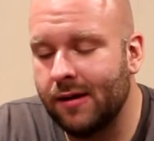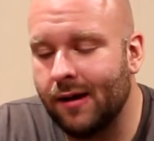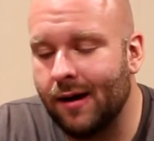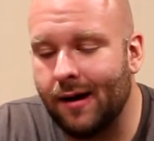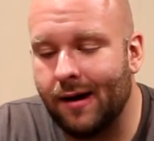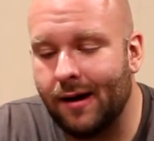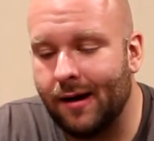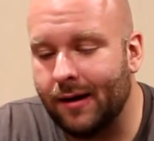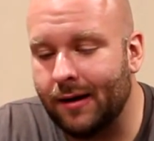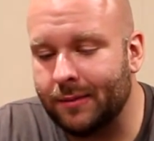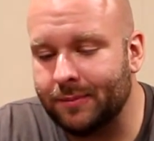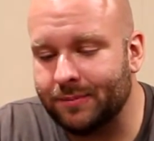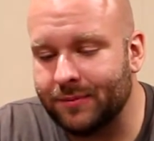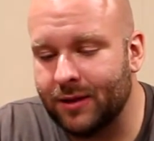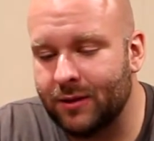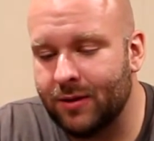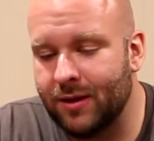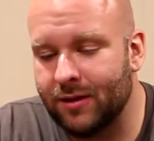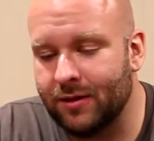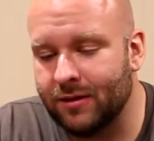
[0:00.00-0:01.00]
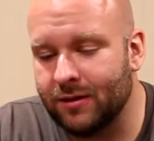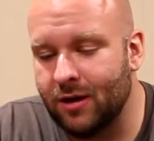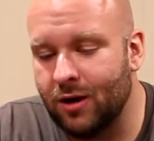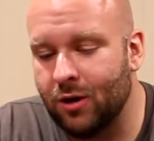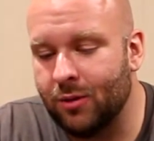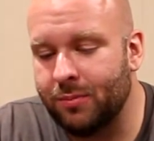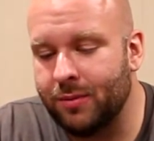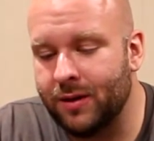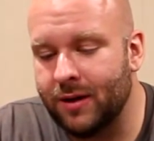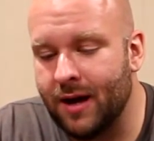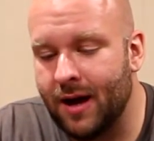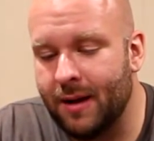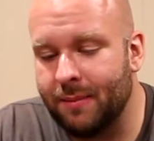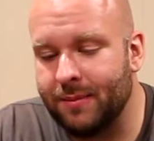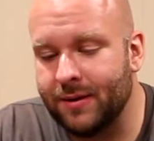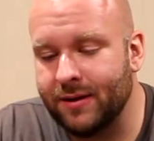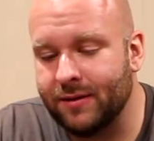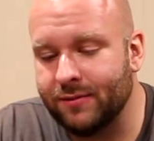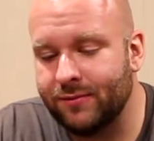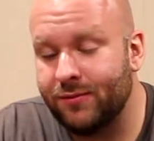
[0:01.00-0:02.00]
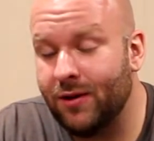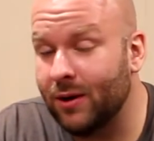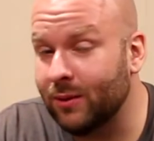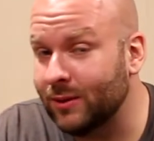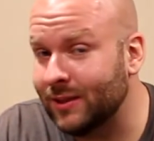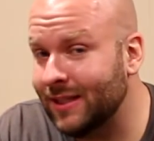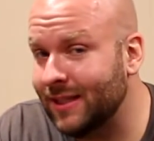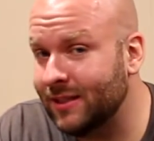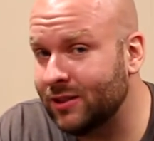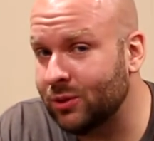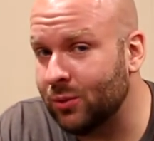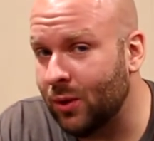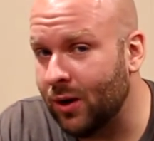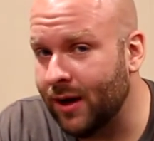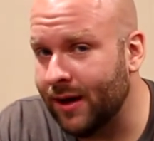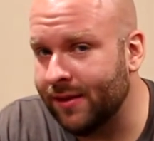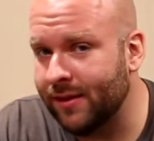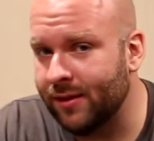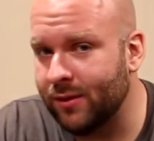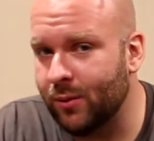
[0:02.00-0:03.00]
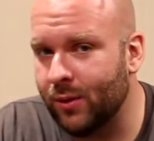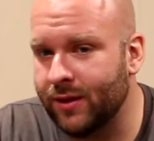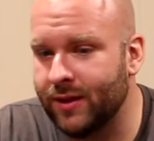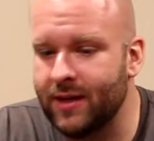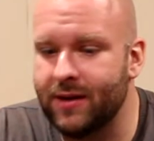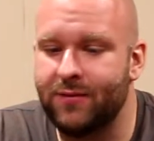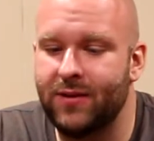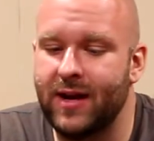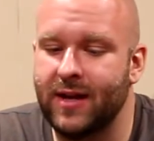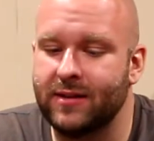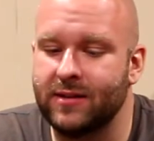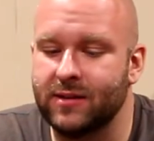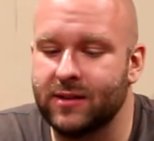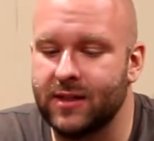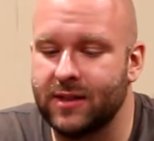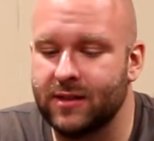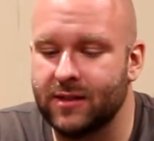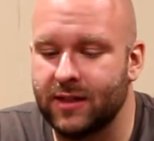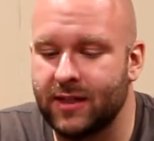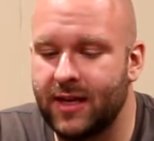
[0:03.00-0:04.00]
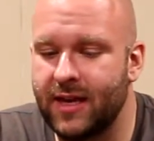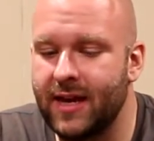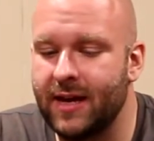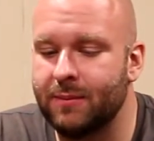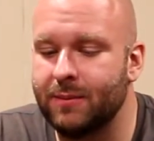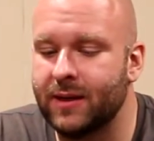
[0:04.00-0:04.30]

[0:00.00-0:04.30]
I'd rather open up and fuck with this one than the one that I've had since I was a kid,